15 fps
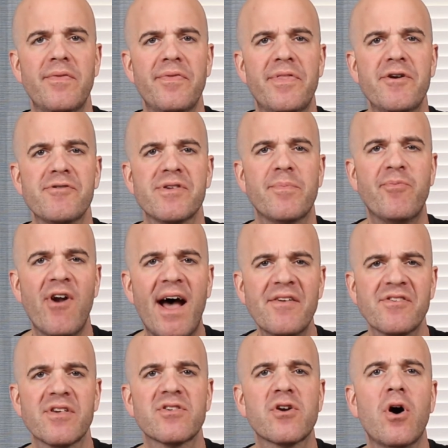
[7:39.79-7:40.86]
there's a
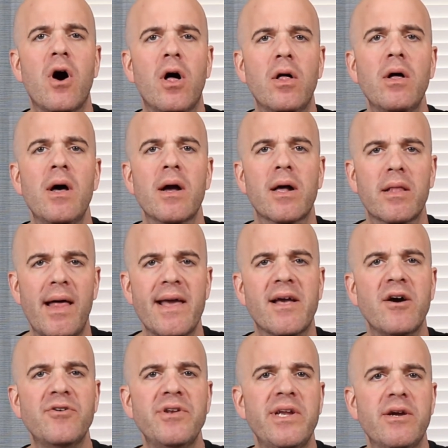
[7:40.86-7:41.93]
process called
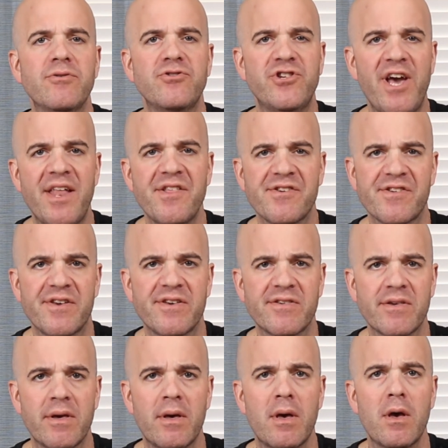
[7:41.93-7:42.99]

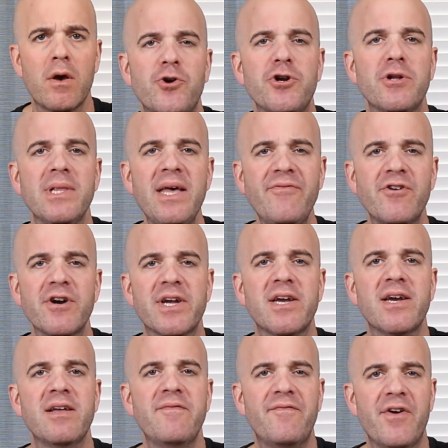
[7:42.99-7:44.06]
glyconeogenesis, where your liver
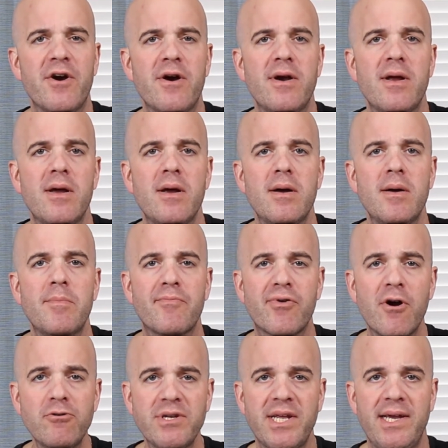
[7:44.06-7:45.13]
can convert
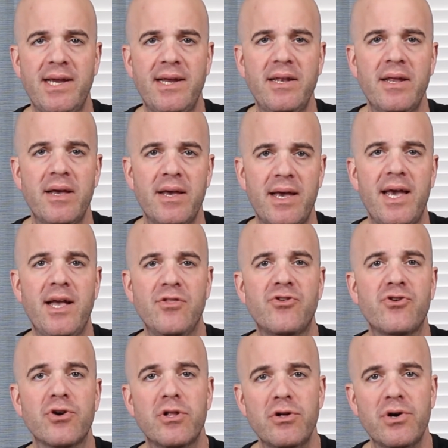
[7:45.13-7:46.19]
protein
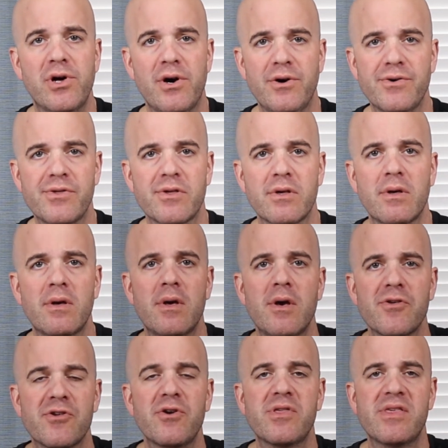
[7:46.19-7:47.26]
into glucose.
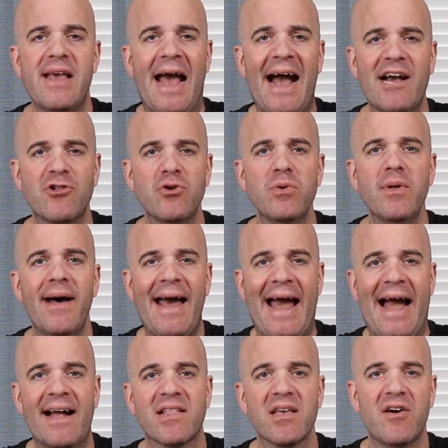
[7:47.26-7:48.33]
So it's the actual
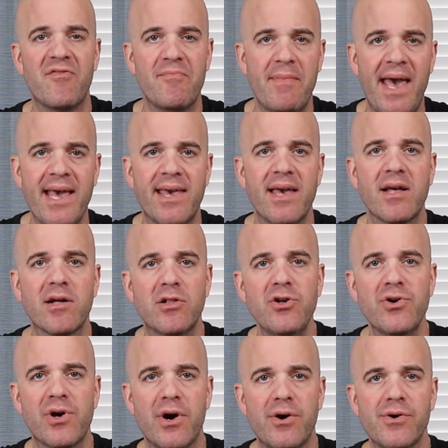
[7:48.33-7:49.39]
act of making
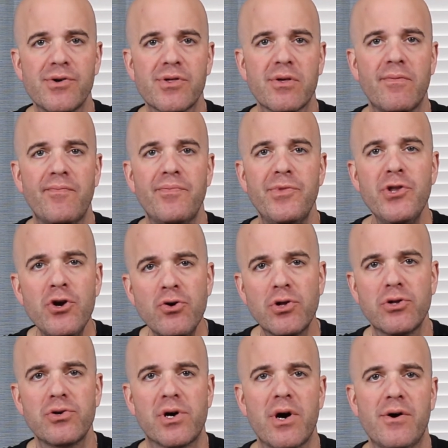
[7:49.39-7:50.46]
glucose, new
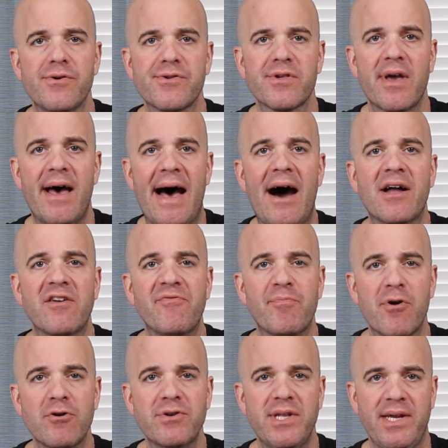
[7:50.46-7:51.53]
glucose, out of
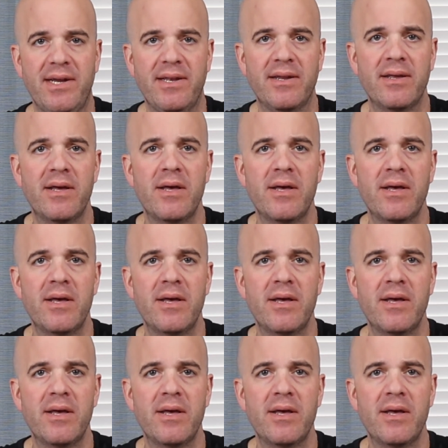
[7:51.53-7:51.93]
protein.